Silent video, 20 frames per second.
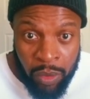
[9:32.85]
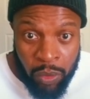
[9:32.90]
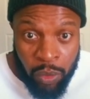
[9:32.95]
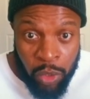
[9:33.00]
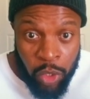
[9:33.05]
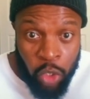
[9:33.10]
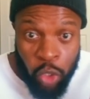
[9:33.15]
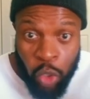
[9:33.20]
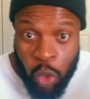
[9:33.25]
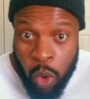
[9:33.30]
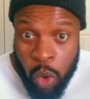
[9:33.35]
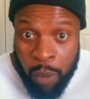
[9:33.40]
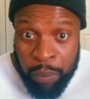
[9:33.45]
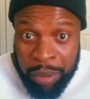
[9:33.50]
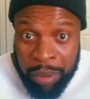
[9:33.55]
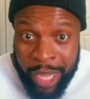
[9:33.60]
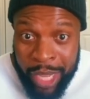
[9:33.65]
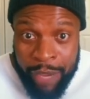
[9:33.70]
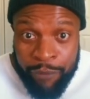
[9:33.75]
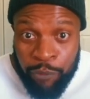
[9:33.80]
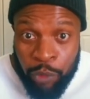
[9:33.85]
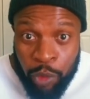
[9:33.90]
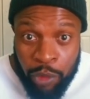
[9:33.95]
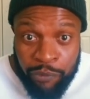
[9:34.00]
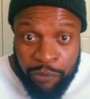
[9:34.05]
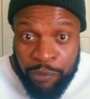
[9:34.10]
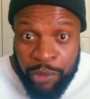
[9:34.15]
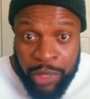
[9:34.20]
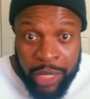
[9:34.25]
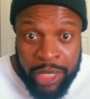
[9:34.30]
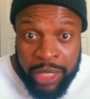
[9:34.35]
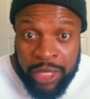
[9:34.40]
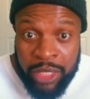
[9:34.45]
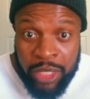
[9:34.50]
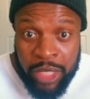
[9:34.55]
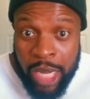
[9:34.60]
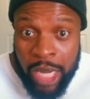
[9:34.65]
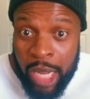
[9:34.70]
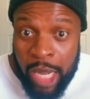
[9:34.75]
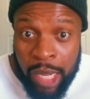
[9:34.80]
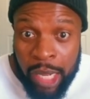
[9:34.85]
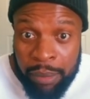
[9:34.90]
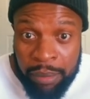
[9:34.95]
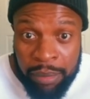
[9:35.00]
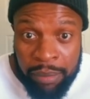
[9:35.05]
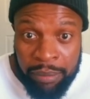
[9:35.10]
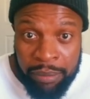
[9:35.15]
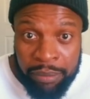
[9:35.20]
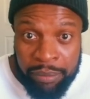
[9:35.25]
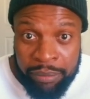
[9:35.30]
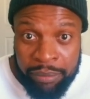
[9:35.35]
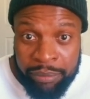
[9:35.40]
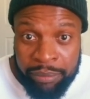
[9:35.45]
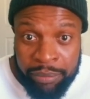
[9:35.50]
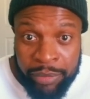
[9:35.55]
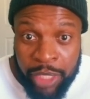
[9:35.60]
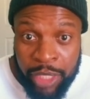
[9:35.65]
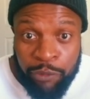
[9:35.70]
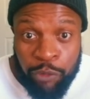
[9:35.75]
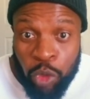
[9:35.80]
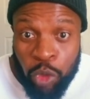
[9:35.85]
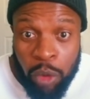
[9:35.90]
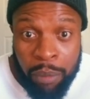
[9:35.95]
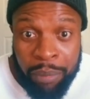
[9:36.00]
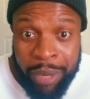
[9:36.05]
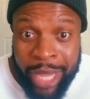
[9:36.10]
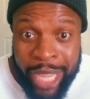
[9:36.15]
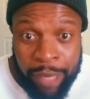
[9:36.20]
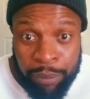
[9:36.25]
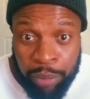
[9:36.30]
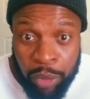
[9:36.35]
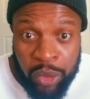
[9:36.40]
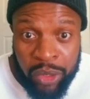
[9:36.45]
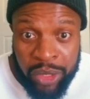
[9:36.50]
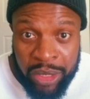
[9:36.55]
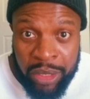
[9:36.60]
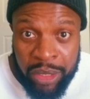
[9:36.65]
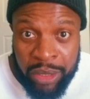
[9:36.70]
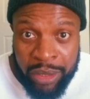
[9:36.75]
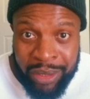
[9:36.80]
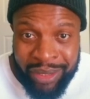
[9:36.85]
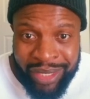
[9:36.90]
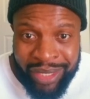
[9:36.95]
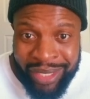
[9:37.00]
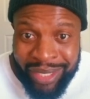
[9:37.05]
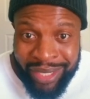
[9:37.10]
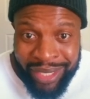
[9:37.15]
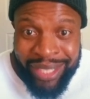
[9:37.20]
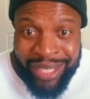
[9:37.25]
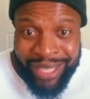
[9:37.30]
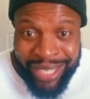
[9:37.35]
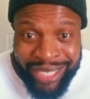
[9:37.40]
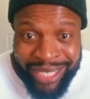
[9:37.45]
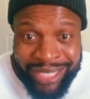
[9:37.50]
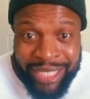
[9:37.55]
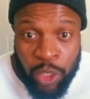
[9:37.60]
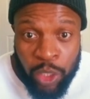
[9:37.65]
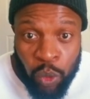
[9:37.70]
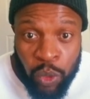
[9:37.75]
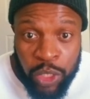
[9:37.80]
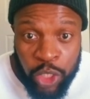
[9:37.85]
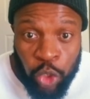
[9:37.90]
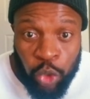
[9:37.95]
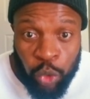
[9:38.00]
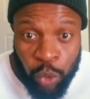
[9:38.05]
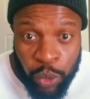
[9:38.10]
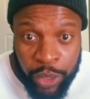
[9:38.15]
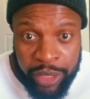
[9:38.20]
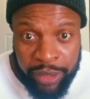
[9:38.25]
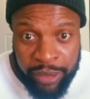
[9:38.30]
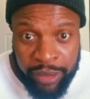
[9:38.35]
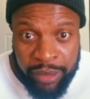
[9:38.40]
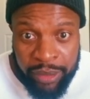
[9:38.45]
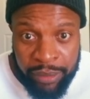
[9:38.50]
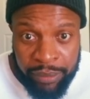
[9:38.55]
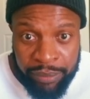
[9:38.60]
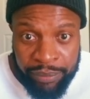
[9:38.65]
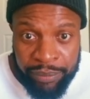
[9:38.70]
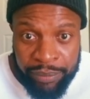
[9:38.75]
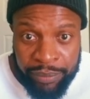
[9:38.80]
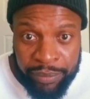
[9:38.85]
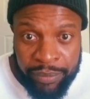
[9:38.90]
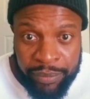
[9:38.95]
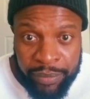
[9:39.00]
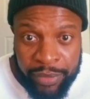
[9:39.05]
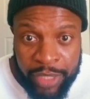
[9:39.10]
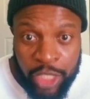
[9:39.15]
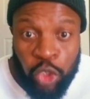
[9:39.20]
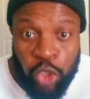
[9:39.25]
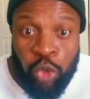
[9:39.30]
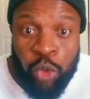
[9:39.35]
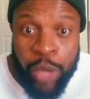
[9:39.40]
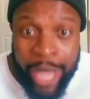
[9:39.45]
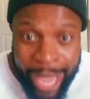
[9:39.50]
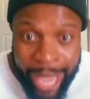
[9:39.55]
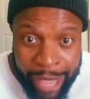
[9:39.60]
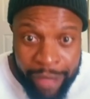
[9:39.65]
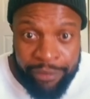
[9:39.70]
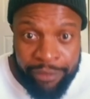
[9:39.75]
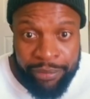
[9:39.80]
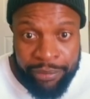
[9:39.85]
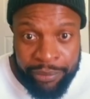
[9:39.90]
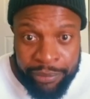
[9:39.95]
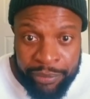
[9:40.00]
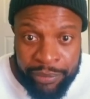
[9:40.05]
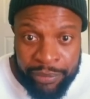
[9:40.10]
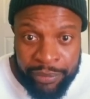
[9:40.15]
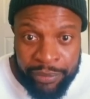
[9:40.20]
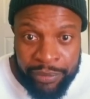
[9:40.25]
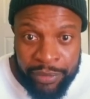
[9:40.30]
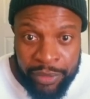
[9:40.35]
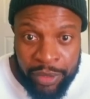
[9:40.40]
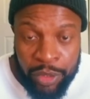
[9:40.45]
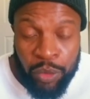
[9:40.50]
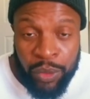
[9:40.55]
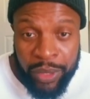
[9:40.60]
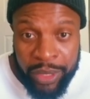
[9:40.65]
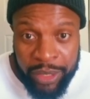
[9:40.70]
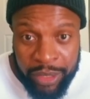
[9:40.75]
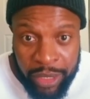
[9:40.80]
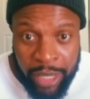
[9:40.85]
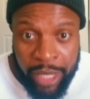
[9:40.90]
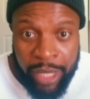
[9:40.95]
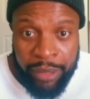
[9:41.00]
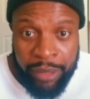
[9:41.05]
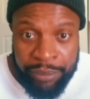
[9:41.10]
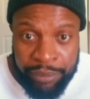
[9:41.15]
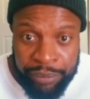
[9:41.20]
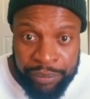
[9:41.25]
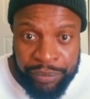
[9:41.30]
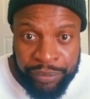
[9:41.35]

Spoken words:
When you go apply for a fucking job, if you're a black person, that's the only choice that you have. You understand?